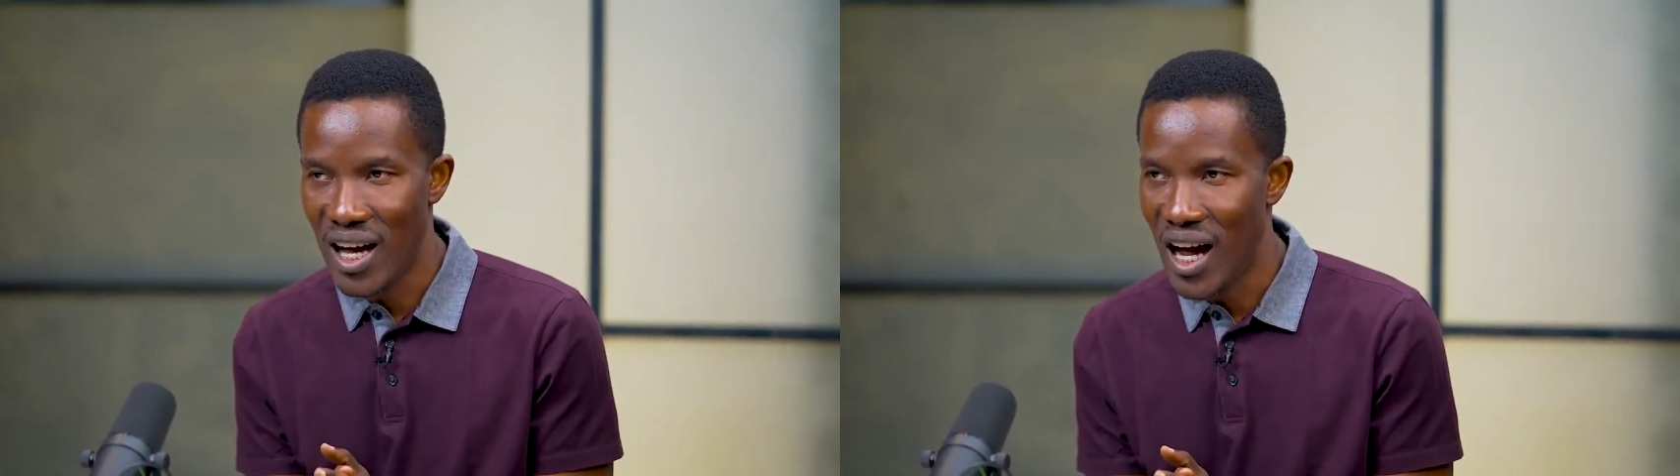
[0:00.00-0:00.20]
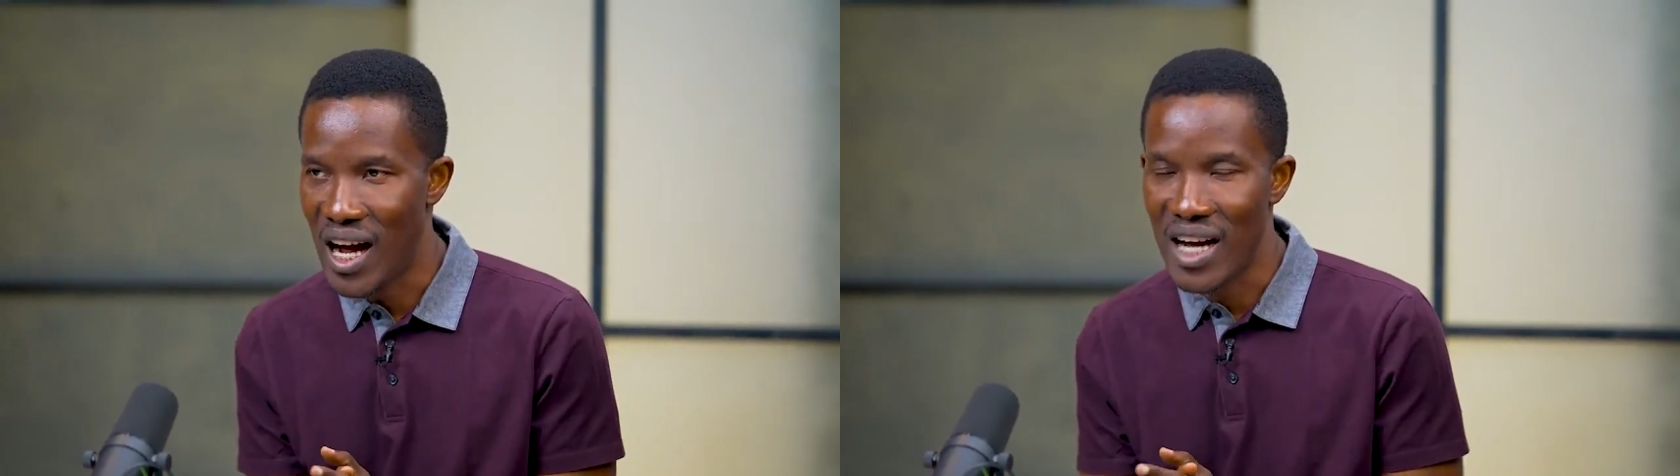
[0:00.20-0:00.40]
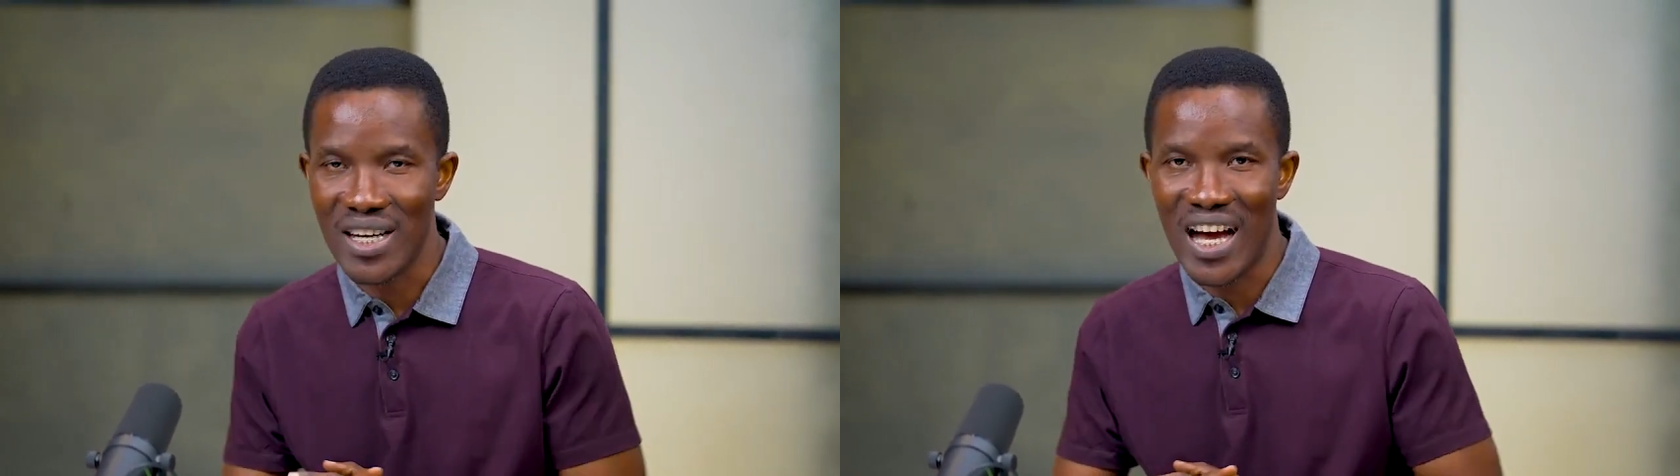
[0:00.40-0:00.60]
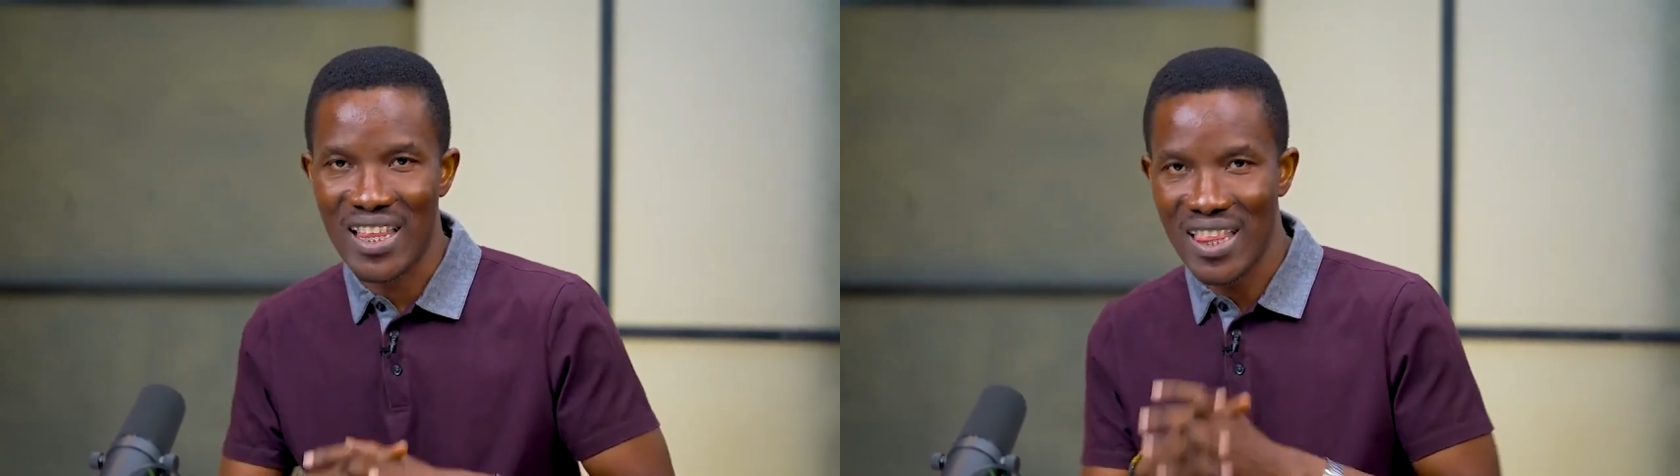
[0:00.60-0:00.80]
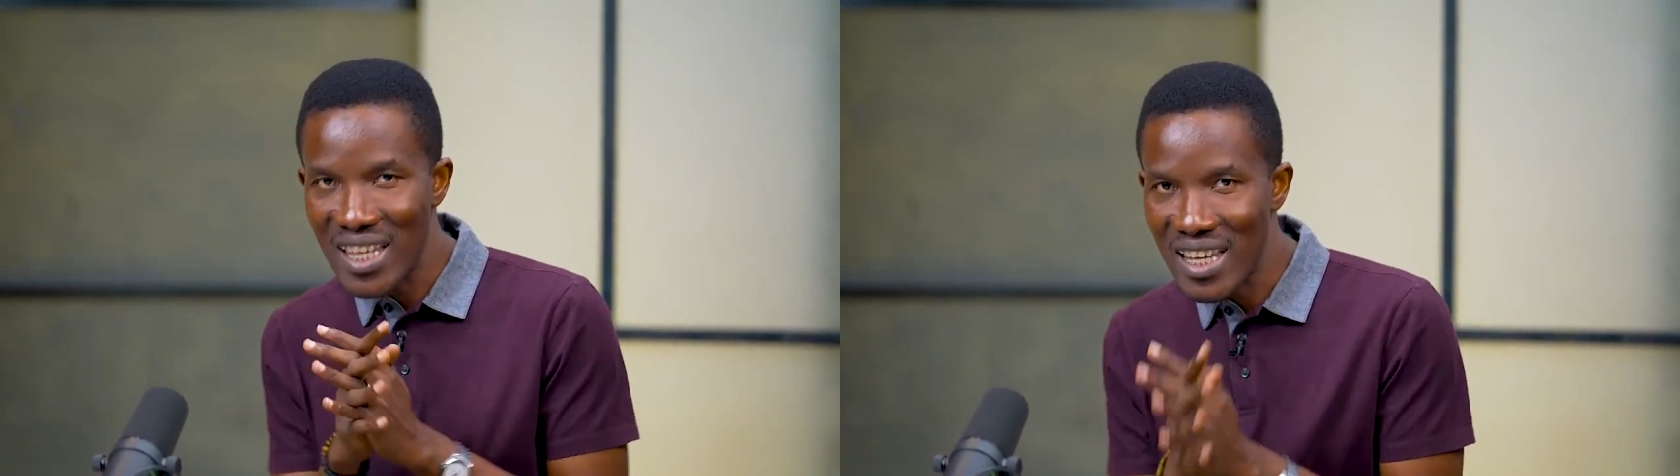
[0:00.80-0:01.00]
And I
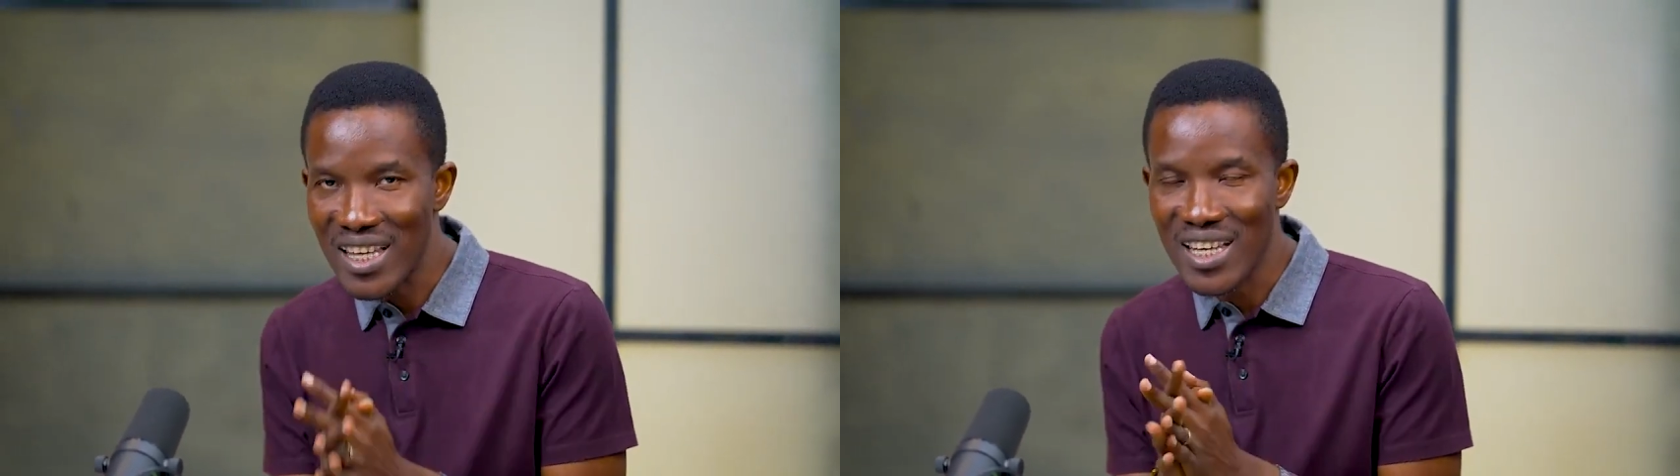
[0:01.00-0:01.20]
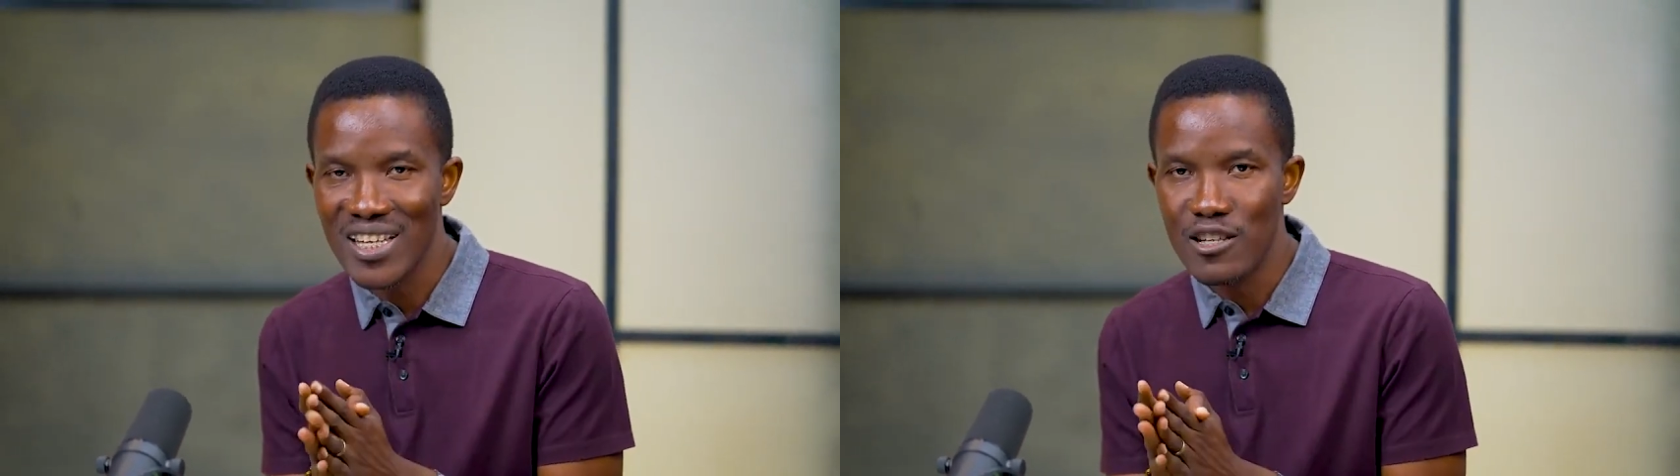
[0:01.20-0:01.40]
think,